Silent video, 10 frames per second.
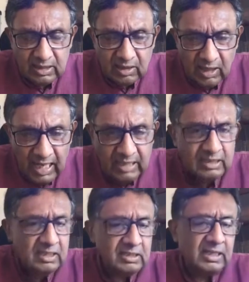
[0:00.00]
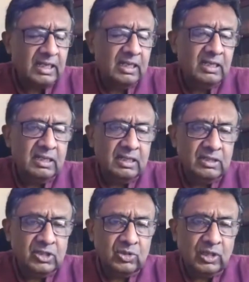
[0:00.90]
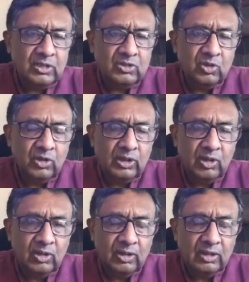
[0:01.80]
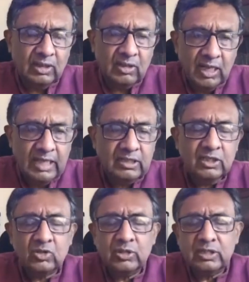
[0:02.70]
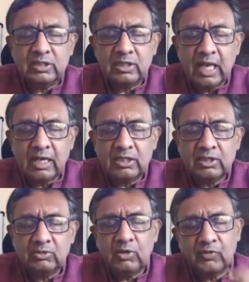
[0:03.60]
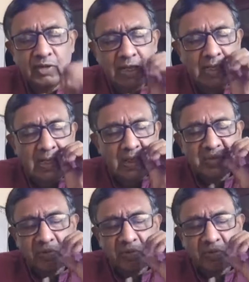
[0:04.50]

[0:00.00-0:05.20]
related second issue that is going on, related to this narrative of India